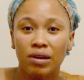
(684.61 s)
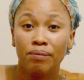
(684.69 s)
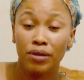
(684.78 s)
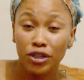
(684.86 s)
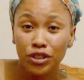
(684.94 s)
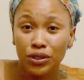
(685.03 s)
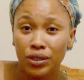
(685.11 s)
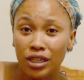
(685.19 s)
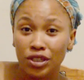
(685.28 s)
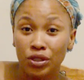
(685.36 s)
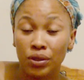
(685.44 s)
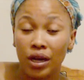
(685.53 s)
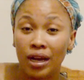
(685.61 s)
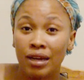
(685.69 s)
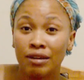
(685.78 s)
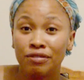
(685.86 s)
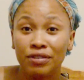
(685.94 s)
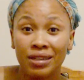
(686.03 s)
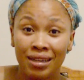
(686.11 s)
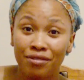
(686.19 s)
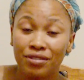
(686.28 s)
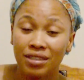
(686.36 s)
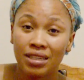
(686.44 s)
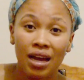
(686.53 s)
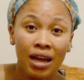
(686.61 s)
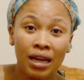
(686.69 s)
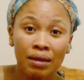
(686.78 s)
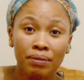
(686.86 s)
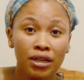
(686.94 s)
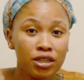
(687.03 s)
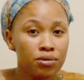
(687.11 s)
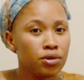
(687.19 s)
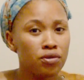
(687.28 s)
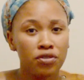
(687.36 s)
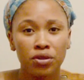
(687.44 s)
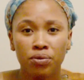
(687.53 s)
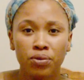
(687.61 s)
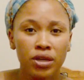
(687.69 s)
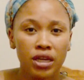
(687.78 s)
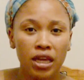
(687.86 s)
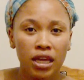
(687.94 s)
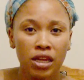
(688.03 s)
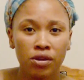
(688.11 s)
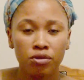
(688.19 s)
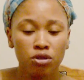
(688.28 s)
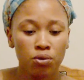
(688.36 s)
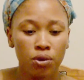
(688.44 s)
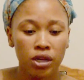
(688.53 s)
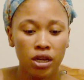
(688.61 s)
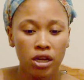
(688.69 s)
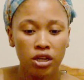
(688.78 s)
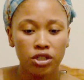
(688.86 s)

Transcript: make sure that you have enough time like do it over the weekend or do it